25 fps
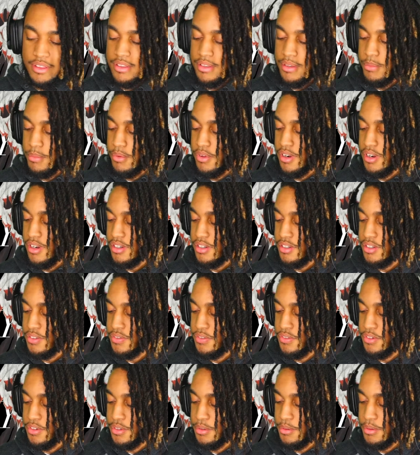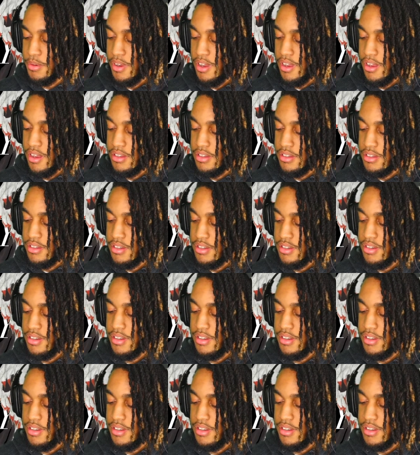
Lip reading: than what it looks for you guys.